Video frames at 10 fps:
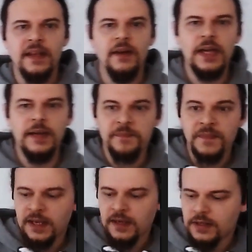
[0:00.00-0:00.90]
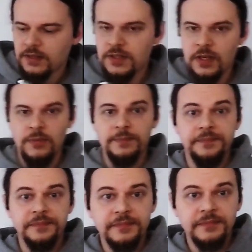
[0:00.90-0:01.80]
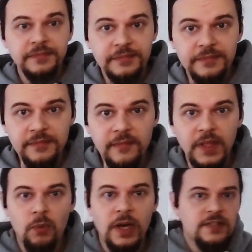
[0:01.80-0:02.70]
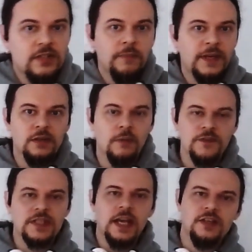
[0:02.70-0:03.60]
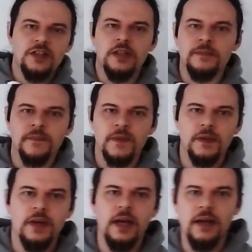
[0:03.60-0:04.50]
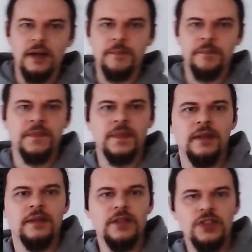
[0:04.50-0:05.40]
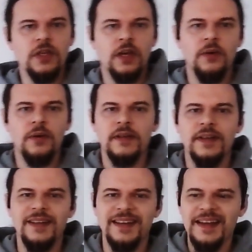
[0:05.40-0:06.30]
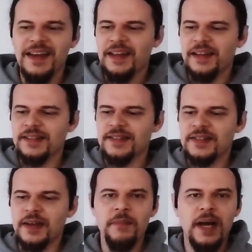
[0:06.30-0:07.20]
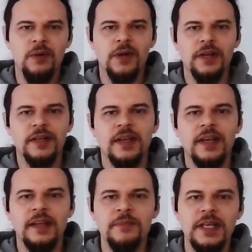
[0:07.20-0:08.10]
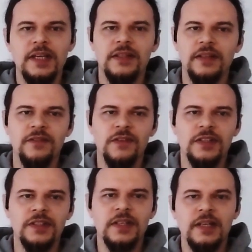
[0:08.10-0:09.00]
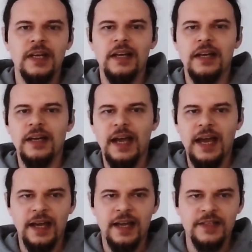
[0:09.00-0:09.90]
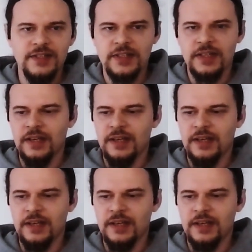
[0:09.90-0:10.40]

Okay, so why stop at obfuscation? Did you know that some malware can be delivered as